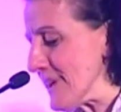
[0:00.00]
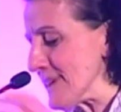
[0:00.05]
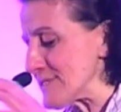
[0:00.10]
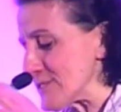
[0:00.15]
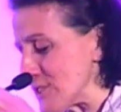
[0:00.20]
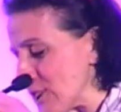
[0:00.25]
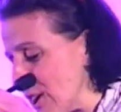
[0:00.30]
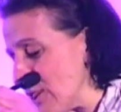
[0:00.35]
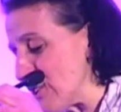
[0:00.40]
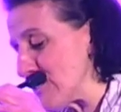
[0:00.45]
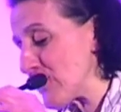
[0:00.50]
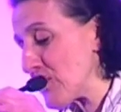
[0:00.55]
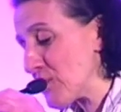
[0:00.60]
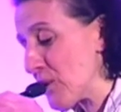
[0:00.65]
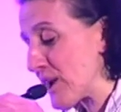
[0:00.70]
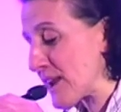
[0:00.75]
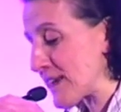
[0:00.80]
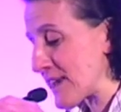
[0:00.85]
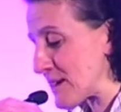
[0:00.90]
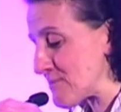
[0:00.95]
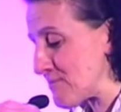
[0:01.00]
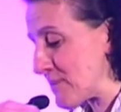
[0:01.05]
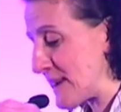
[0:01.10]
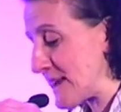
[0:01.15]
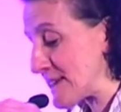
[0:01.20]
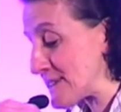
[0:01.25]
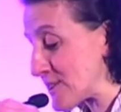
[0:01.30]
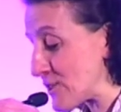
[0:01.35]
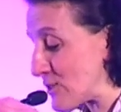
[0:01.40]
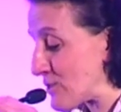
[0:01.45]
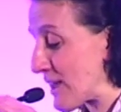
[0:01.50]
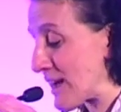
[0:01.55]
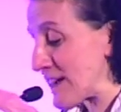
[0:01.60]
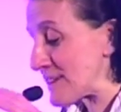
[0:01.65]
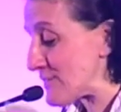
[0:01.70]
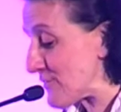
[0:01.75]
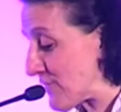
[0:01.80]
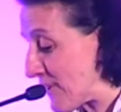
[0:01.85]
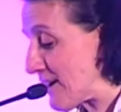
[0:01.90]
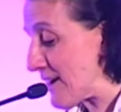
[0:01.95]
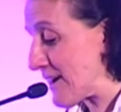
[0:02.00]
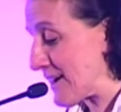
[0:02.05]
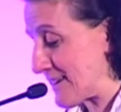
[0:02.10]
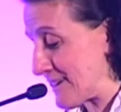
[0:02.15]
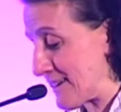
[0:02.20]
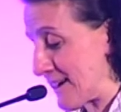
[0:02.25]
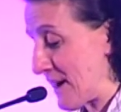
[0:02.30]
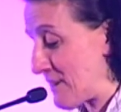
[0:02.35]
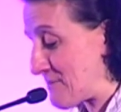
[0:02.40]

So if you want to get committed, then that's fine.